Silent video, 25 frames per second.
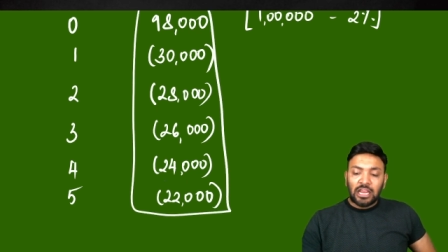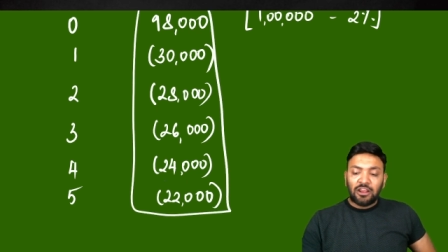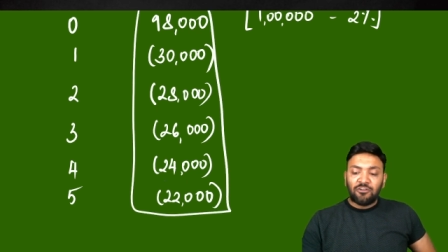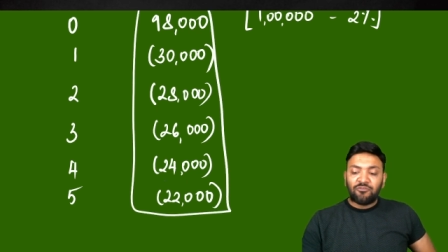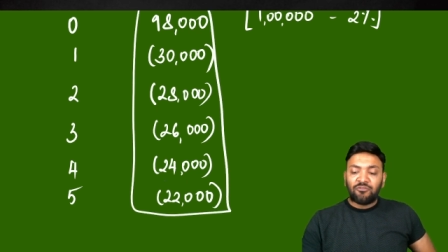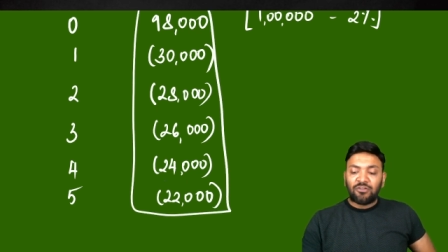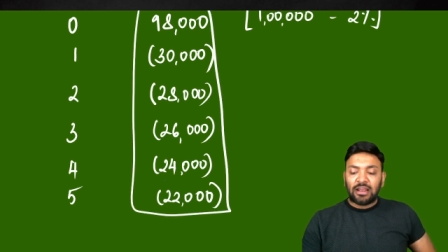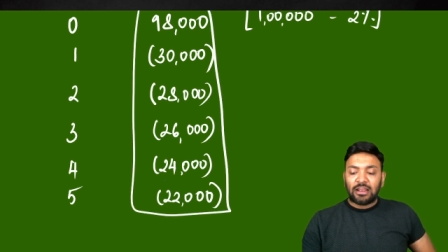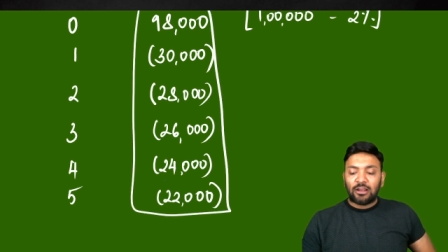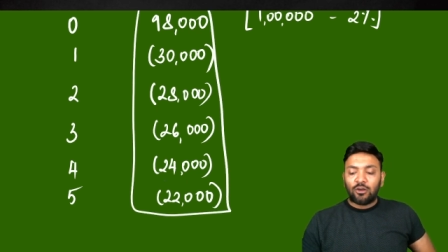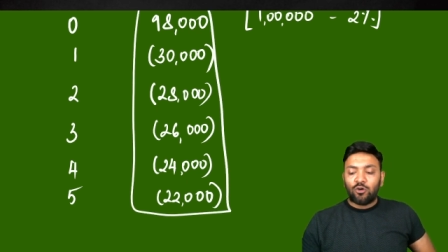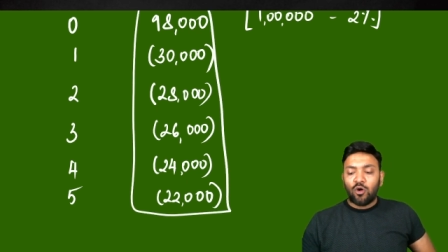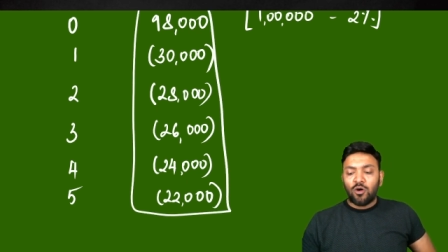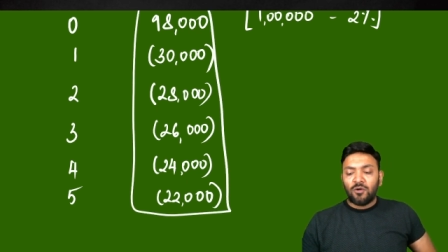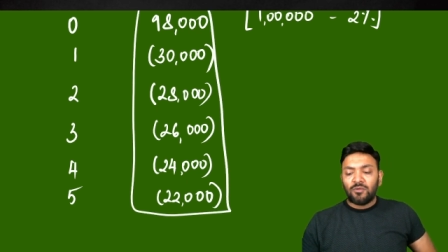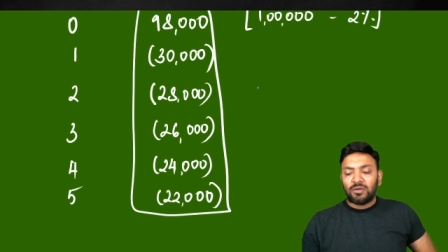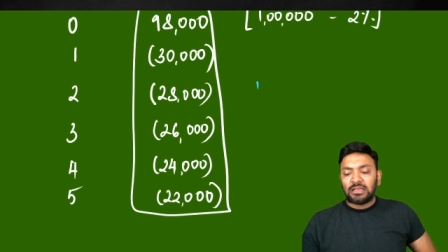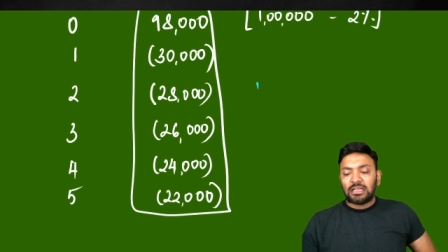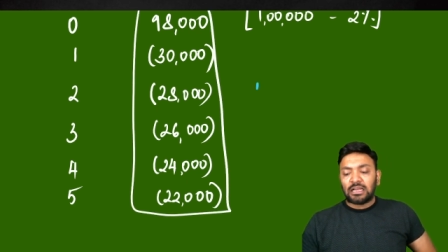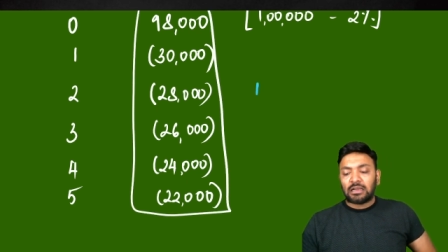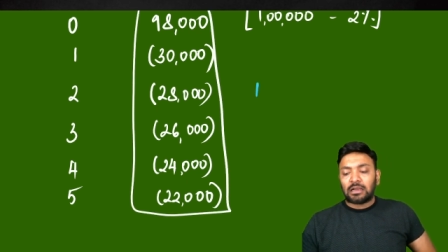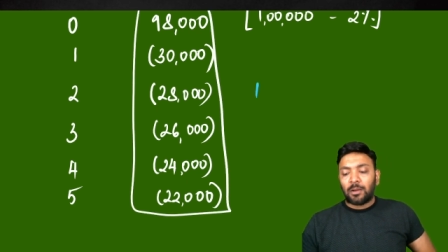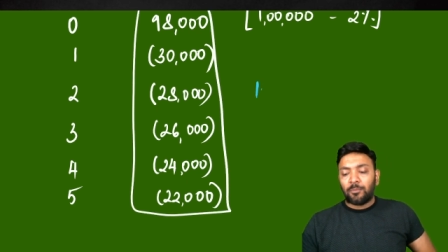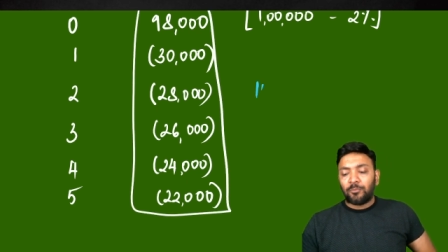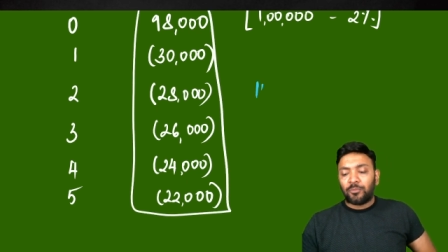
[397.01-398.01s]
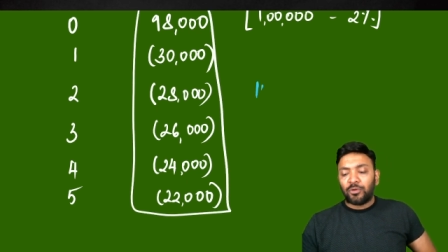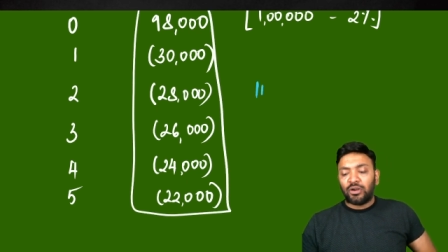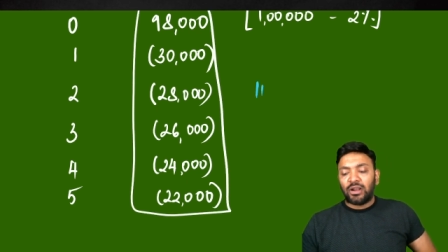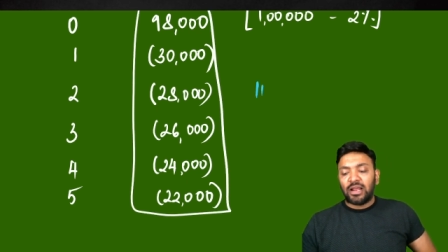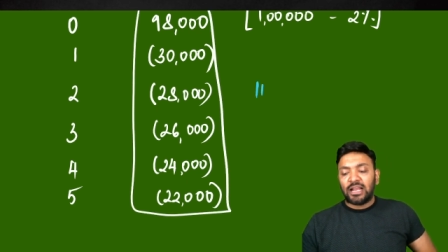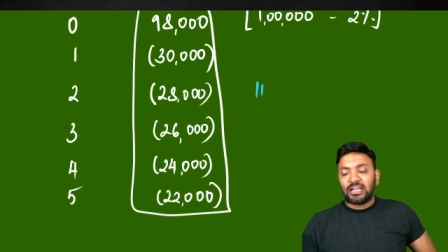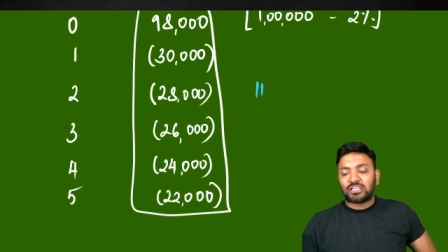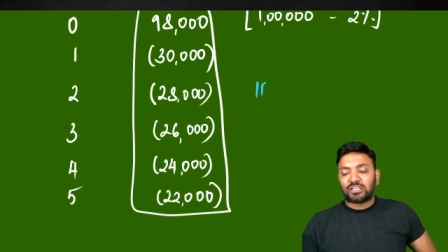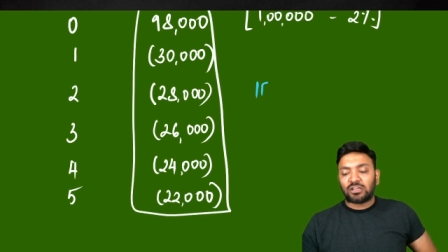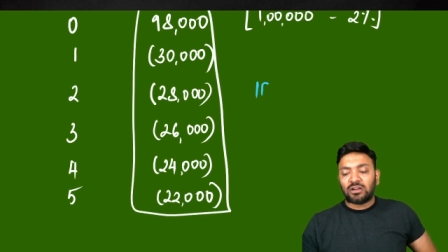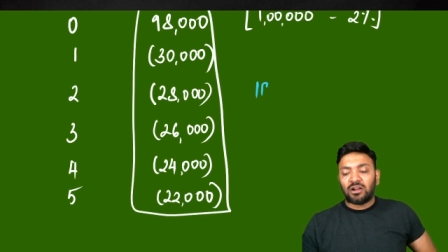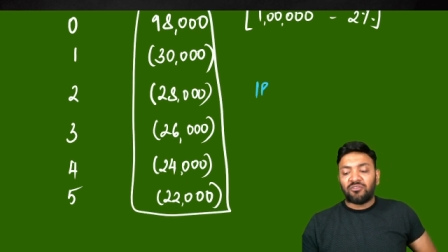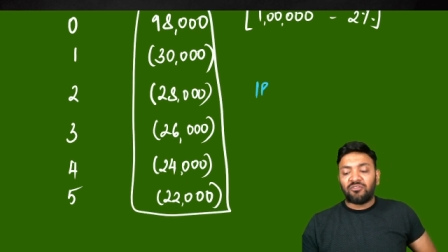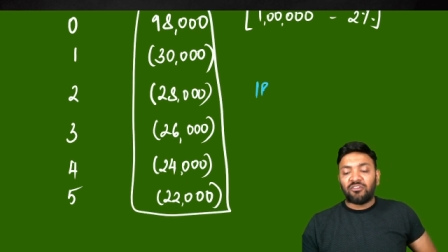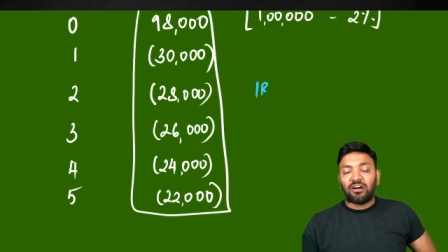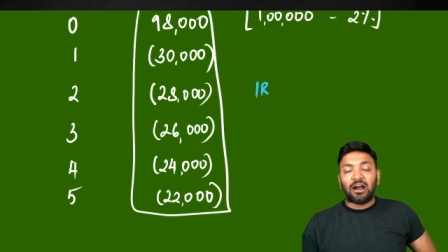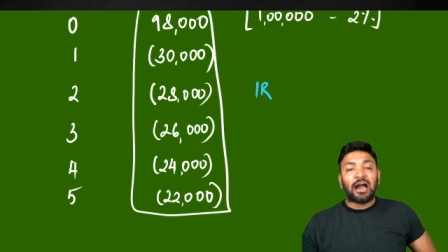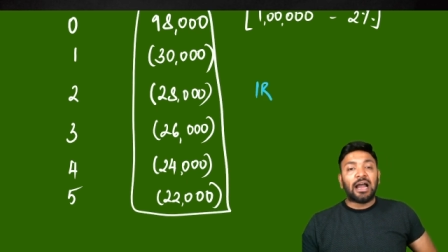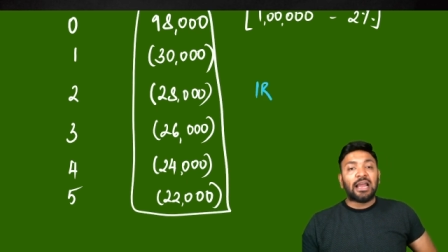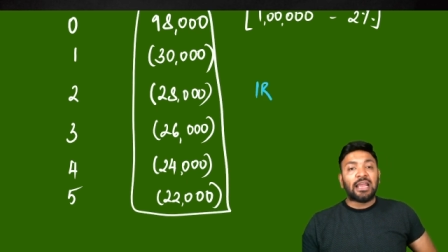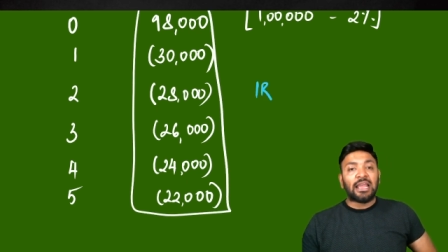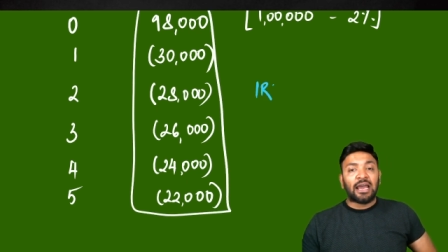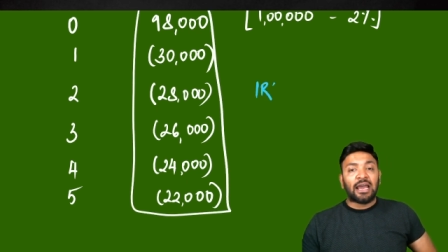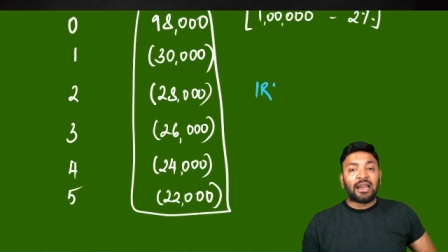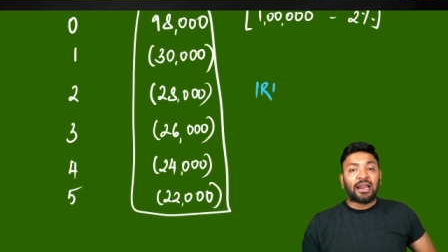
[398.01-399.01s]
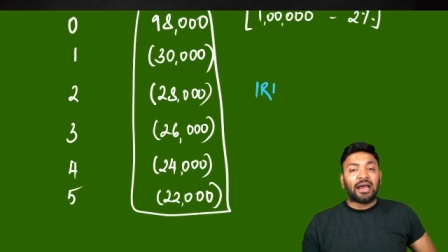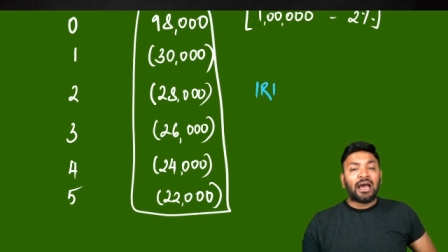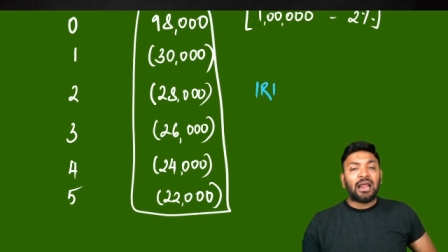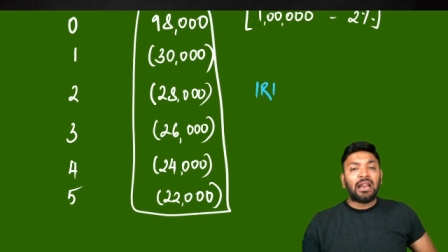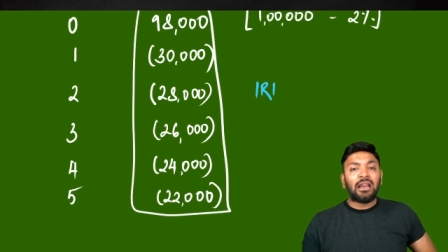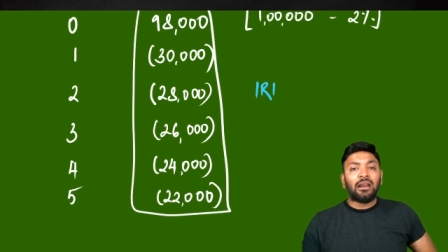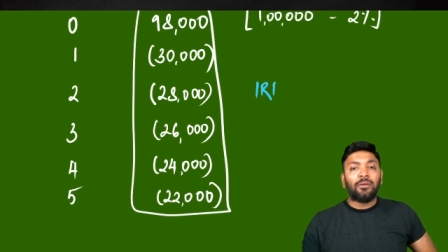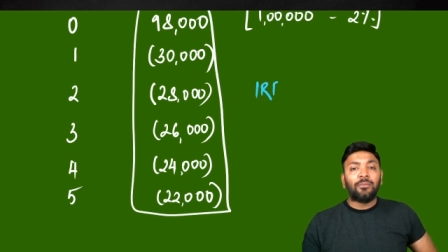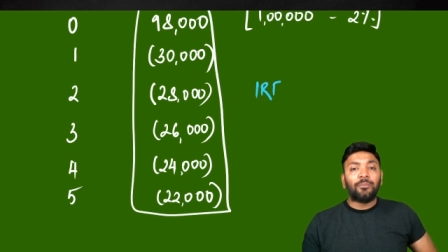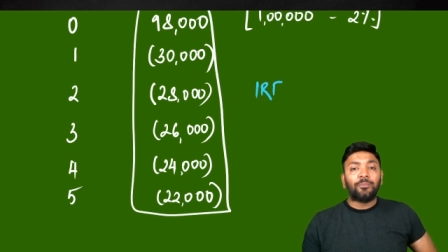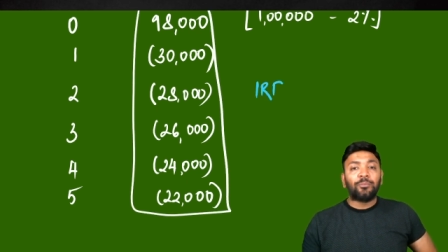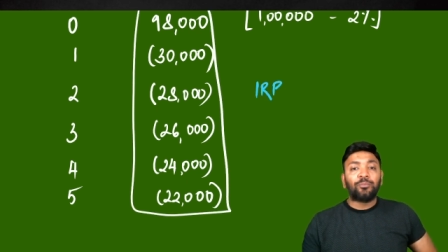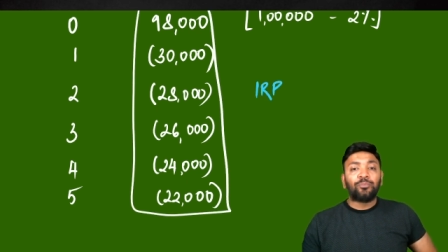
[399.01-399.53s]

if I go with a computation of IRR,